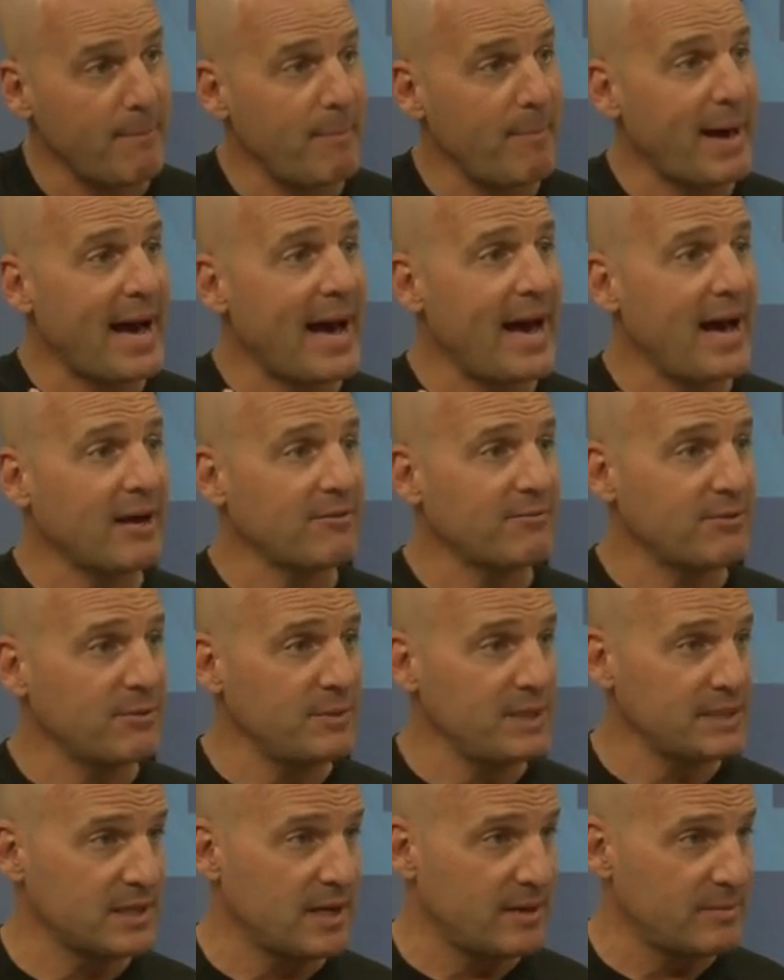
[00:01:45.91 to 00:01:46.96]
back from
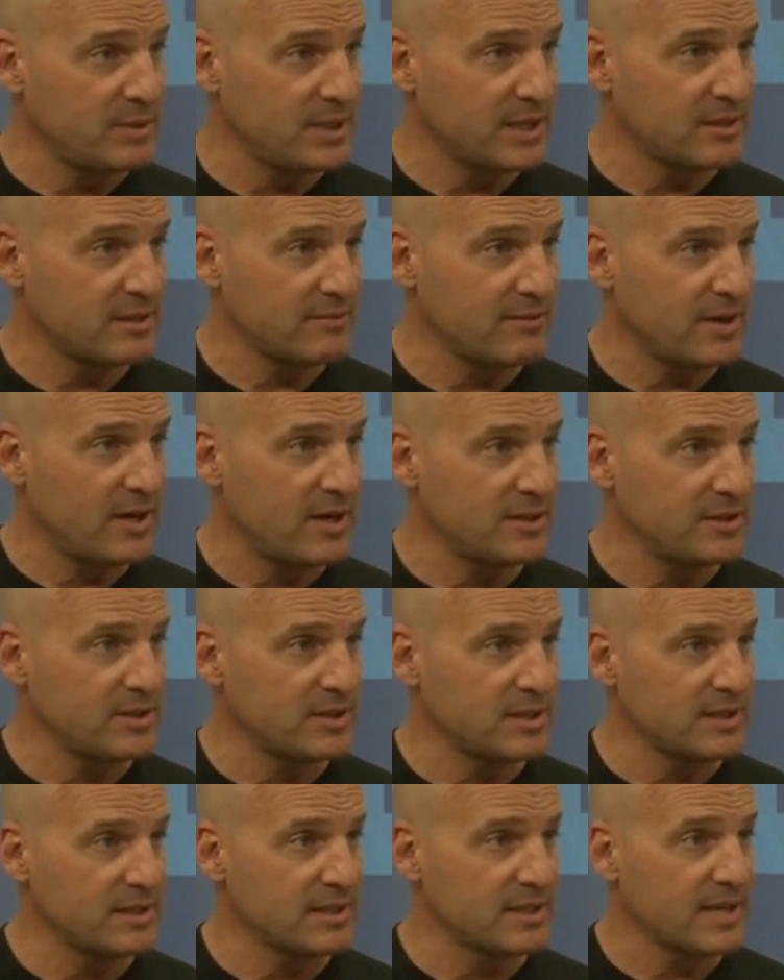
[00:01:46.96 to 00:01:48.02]
these objects of
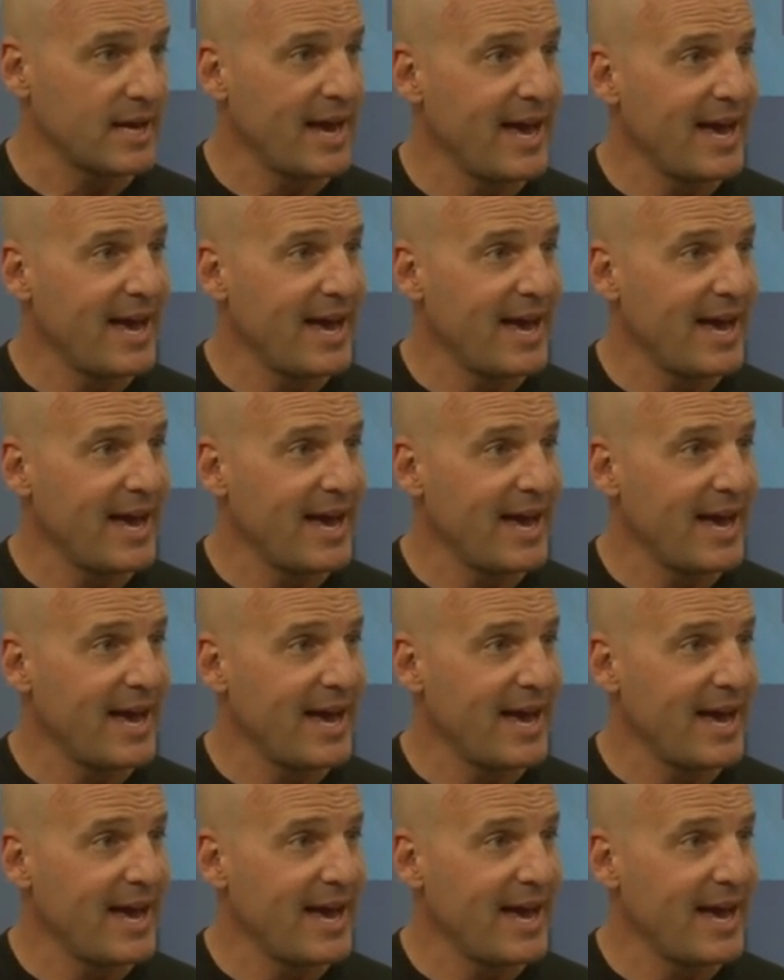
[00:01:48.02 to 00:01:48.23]
consciousness